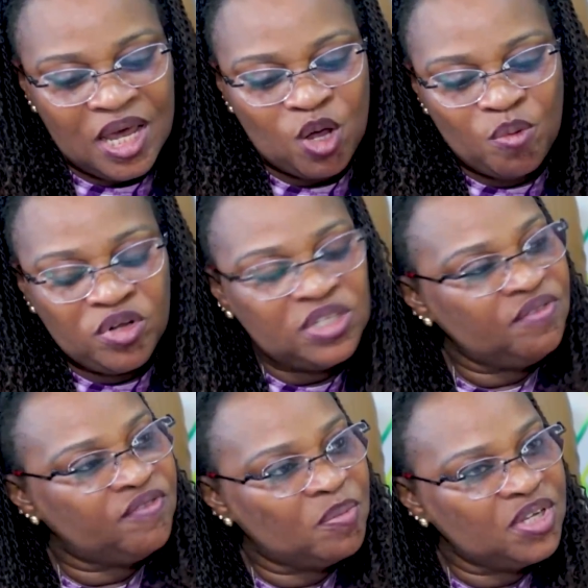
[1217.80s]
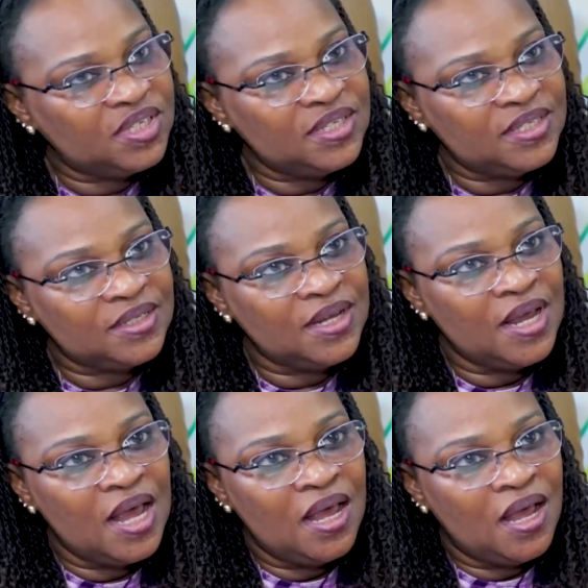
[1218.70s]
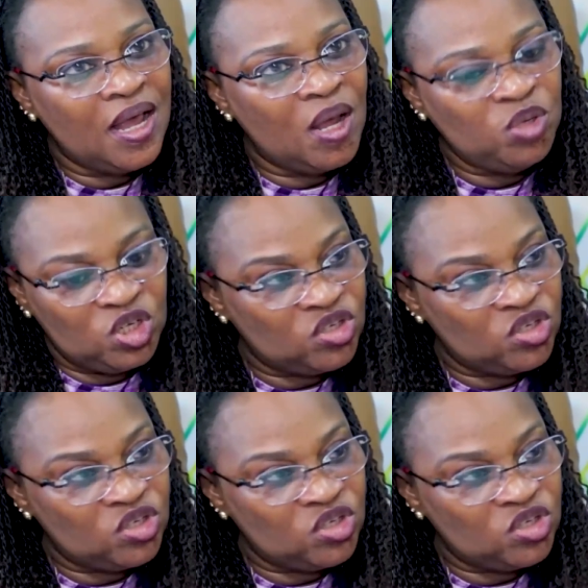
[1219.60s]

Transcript: A community pharmacist, which